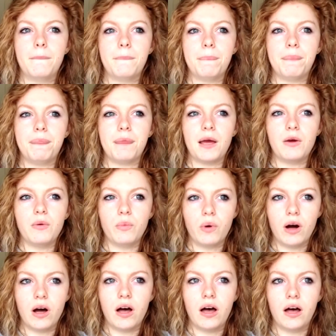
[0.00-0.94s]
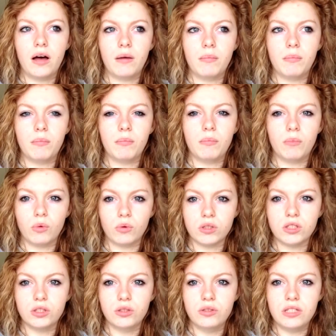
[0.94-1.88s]
they were more
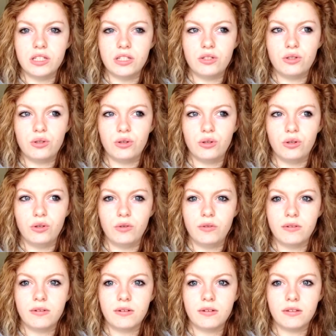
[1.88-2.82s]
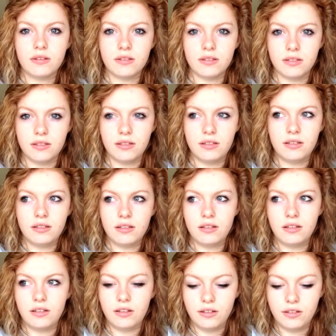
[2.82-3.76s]
suited to
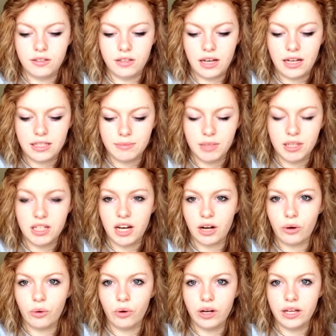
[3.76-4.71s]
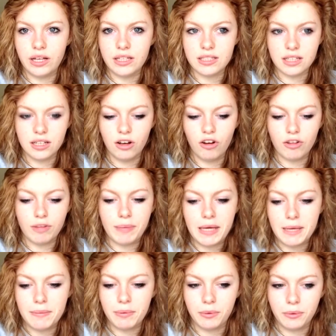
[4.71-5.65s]
as my target audience. A lot of
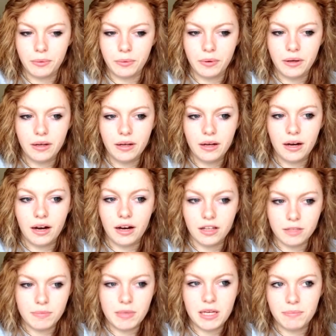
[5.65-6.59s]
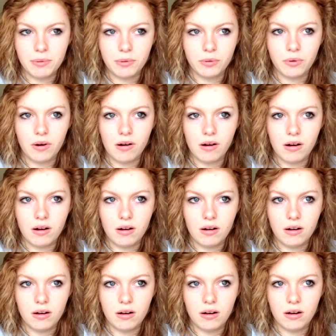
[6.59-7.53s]
other people
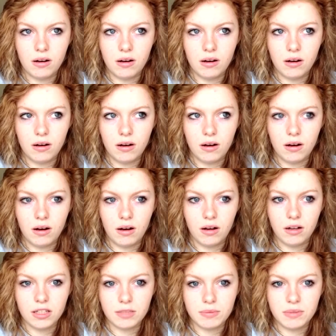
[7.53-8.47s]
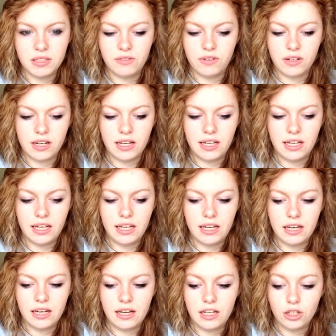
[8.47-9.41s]
aren't
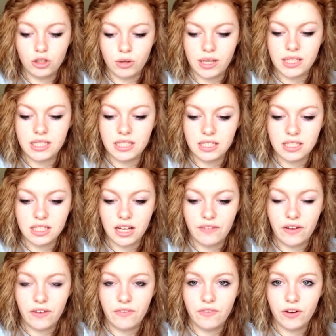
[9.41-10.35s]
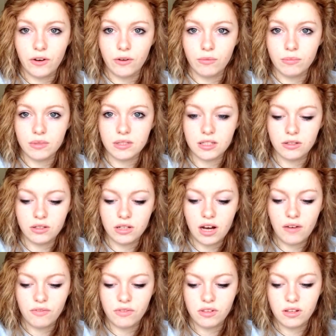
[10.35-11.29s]
specifically interested in sci-fi films, so to
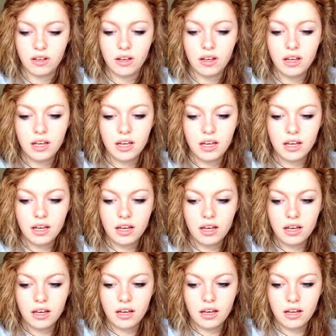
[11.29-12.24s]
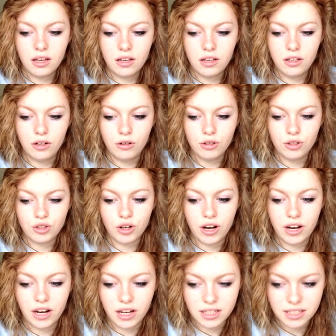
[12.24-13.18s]
have to you know, to
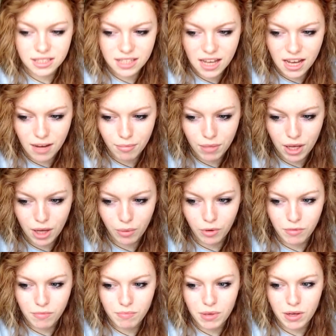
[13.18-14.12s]
try and ask them, it wouldn't be